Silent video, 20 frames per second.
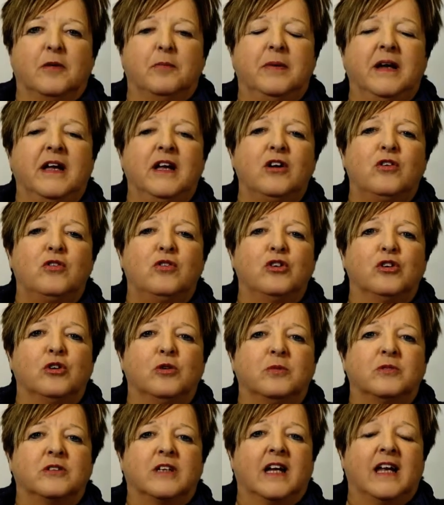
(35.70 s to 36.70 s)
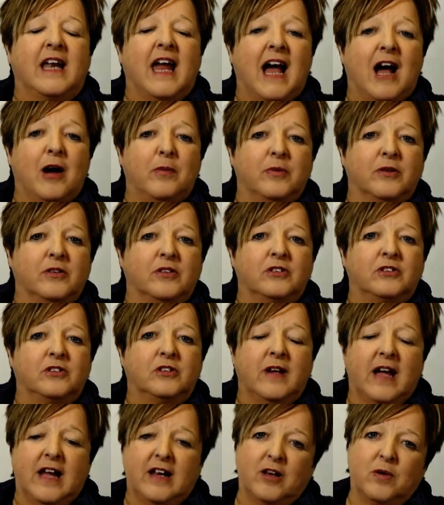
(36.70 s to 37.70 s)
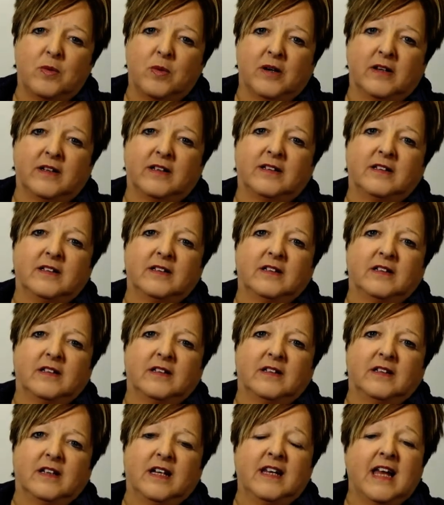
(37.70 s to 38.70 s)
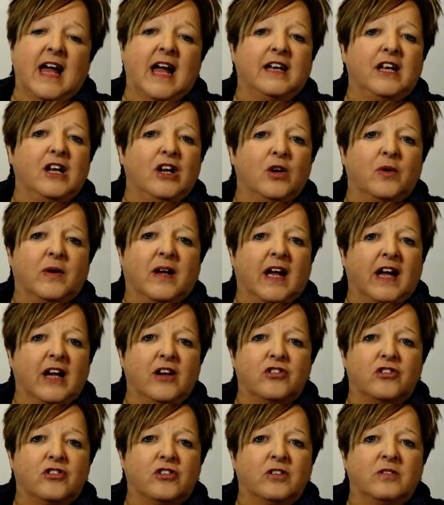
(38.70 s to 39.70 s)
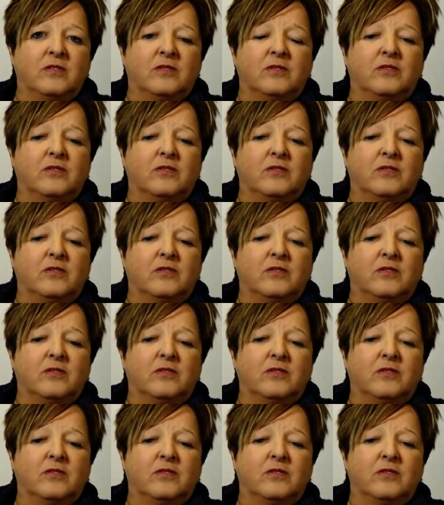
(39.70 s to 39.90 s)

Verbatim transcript: Being groomed can happen to anyone, in any location,